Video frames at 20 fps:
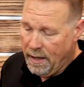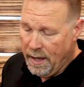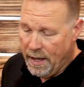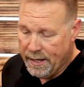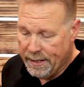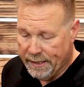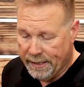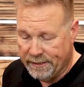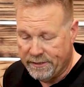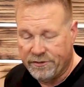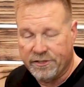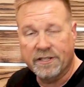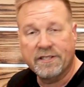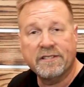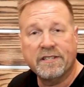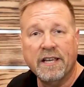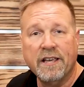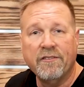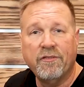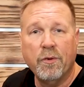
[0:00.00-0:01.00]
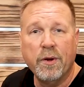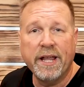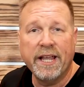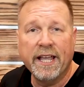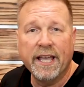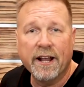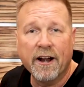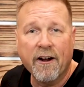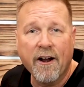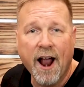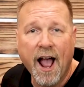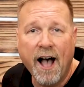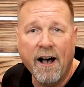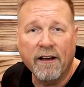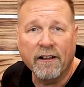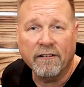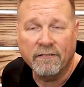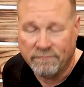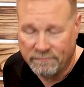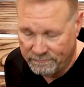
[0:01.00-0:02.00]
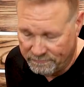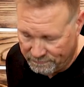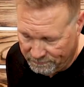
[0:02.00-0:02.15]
And let's just see if we can get her out.